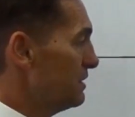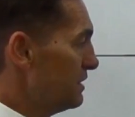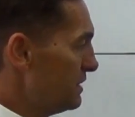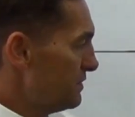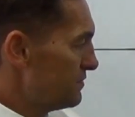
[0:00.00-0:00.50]

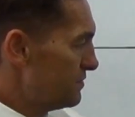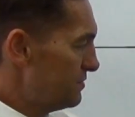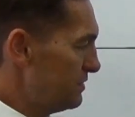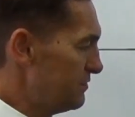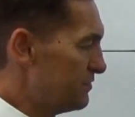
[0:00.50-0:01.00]

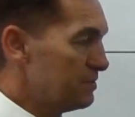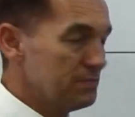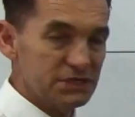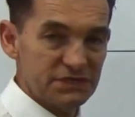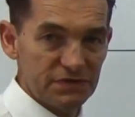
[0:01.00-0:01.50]
and you've got a
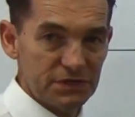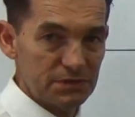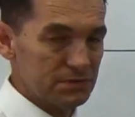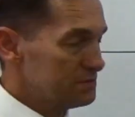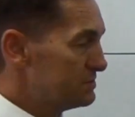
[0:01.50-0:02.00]
bunch of
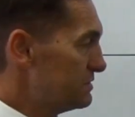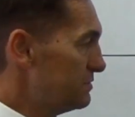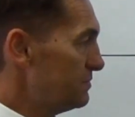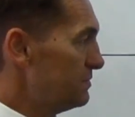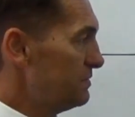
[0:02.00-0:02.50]
integrals.
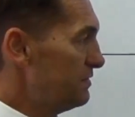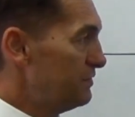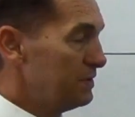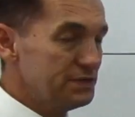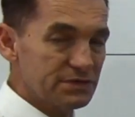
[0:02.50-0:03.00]
So if
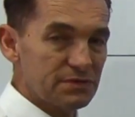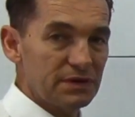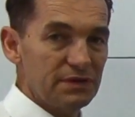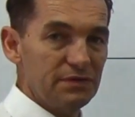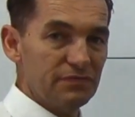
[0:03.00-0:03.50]
you
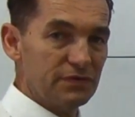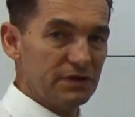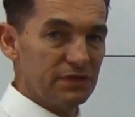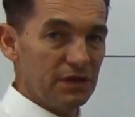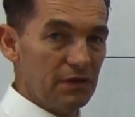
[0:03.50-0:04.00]
integrate, you're
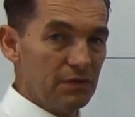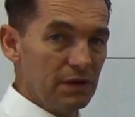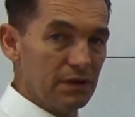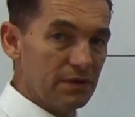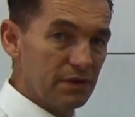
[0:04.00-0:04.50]
finding the area